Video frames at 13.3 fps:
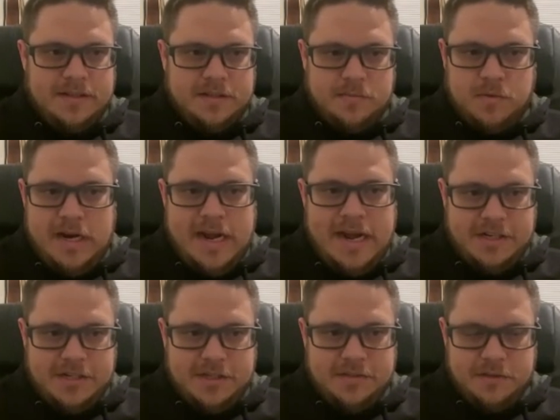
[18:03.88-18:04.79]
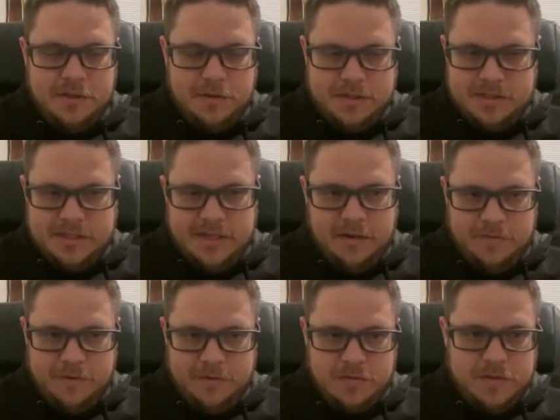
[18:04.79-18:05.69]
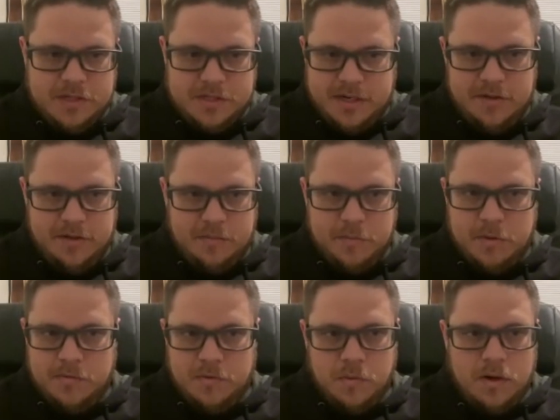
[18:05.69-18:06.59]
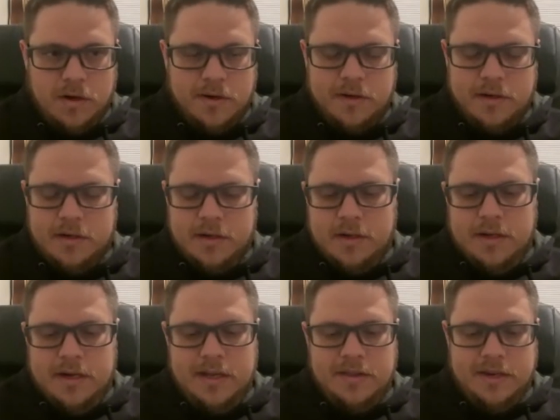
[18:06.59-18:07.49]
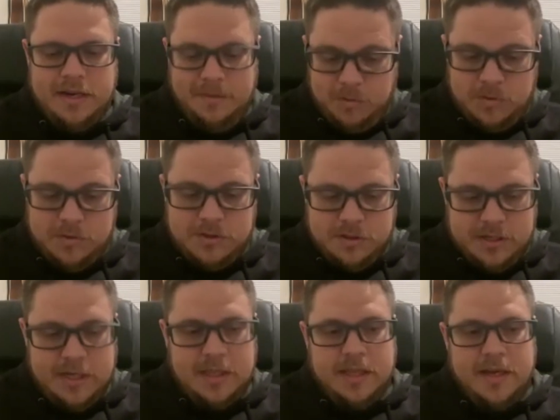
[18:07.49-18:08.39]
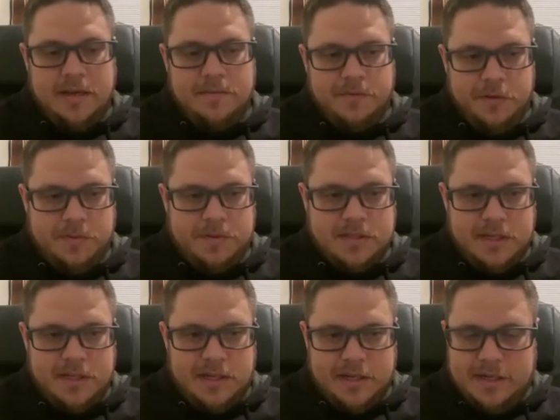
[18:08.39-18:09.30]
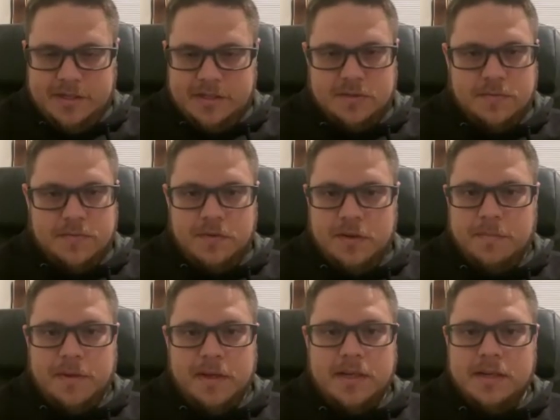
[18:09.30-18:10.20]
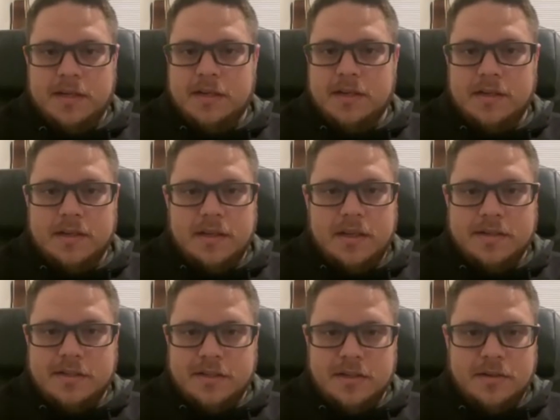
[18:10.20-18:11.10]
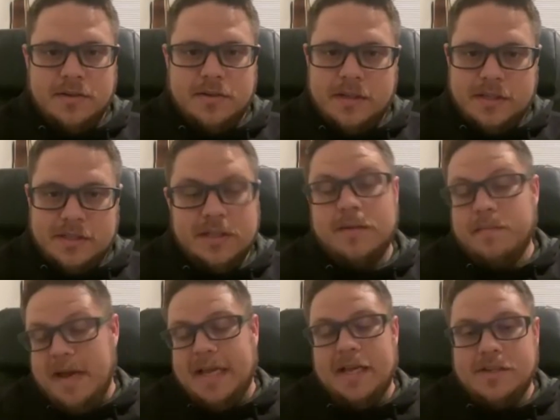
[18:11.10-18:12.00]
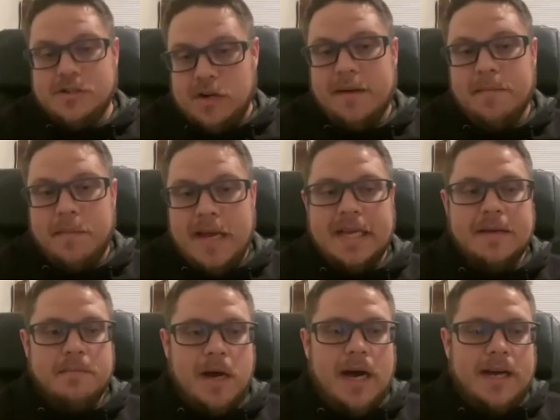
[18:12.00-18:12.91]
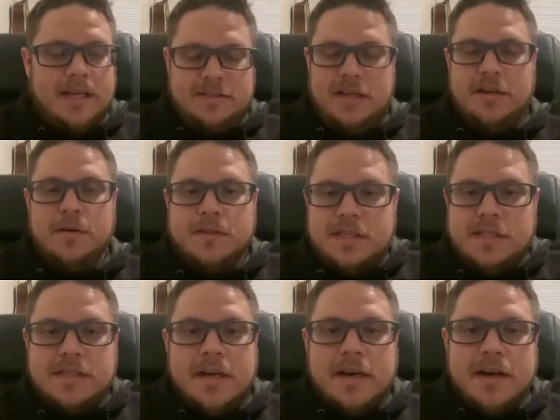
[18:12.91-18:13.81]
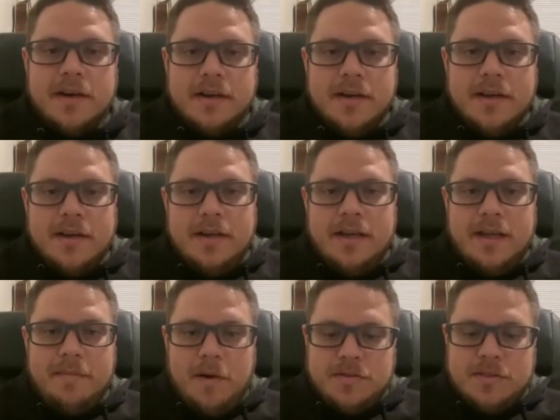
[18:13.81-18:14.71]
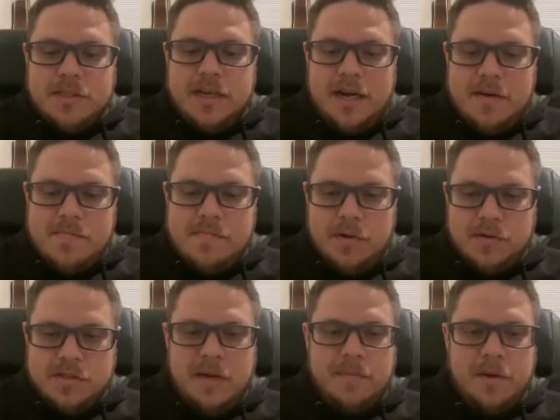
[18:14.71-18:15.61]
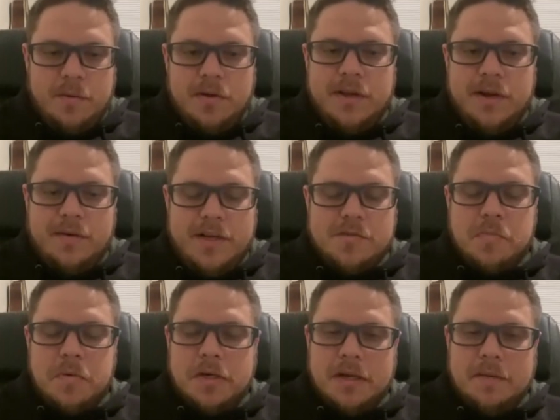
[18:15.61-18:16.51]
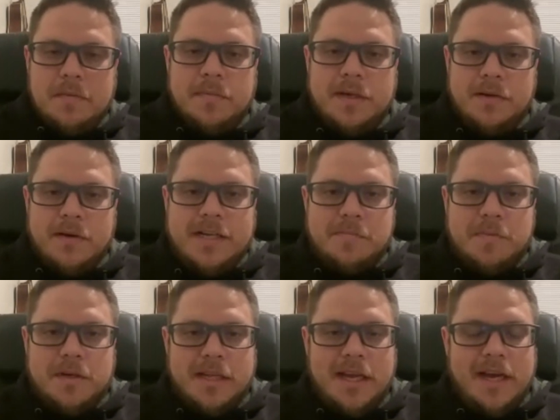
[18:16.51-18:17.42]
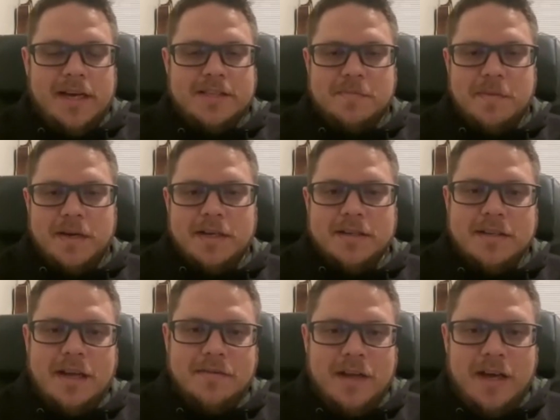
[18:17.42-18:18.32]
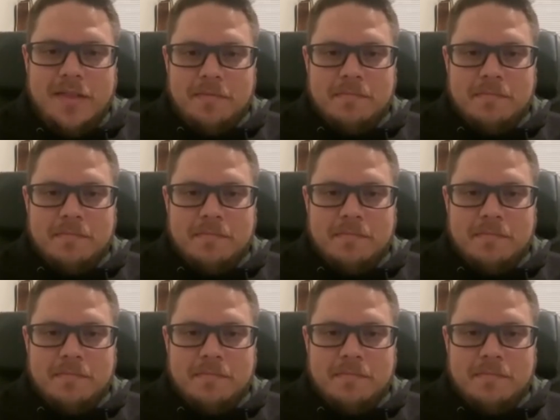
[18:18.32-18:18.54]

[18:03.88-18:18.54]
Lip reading: some reaction, you can tell if there's fish there, they'll move the water. And then I'm going to take that flipping stick and just flip it until try to make it by because I know it's in there. And most of the time they will that rage bug. I'm a big rage bug guy. I've got